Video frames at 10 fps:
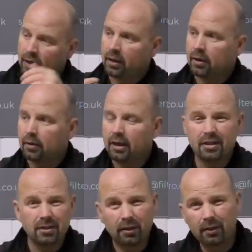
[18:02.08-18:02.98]
You know,
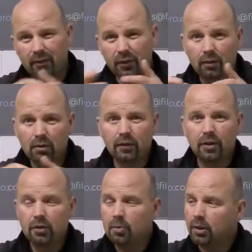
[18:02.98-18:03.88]
it's not a full
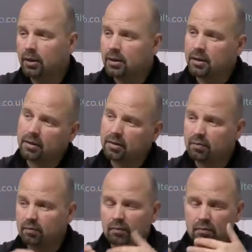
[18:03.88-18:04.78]
review, but it's
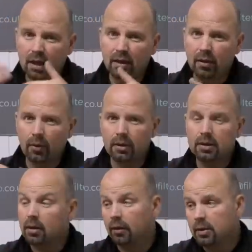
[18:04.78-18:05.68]
my
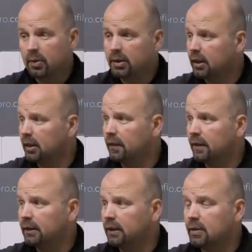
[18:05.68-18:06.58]
thoughts on this particular
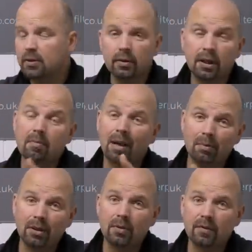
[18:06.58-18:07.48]
filter, so it might
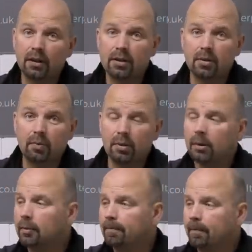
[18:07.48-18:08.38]
be useful to some
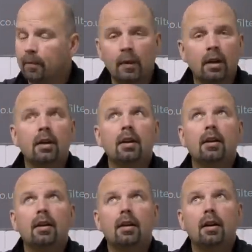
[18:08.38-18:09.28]
people.
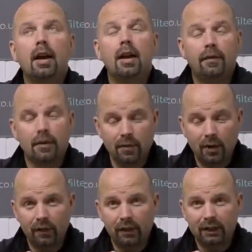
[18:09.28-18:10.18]
If you've
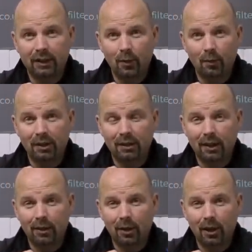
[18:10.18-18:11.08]
got a filter you want me to
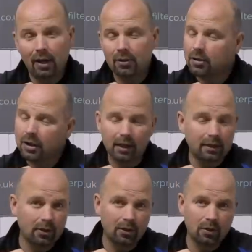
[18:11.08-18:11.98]
take a look at, just get
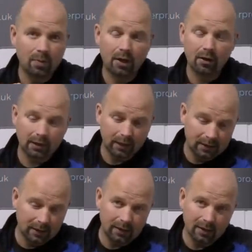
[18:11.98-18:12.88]
in touch. My contact
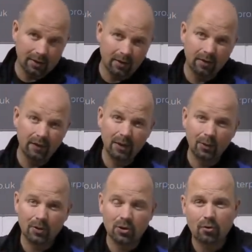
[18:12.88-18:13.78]
details are on the
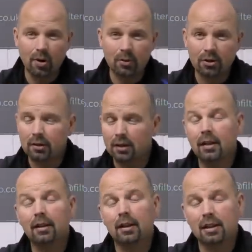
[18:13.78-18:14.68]
video description.
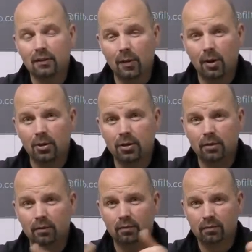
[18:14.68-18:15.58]
Thanks for
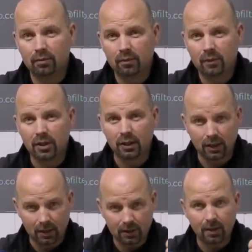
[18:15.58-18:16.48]
watching. See you
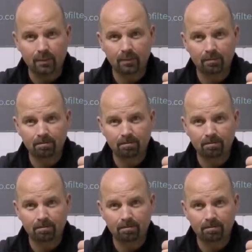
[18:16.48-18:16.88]
next time.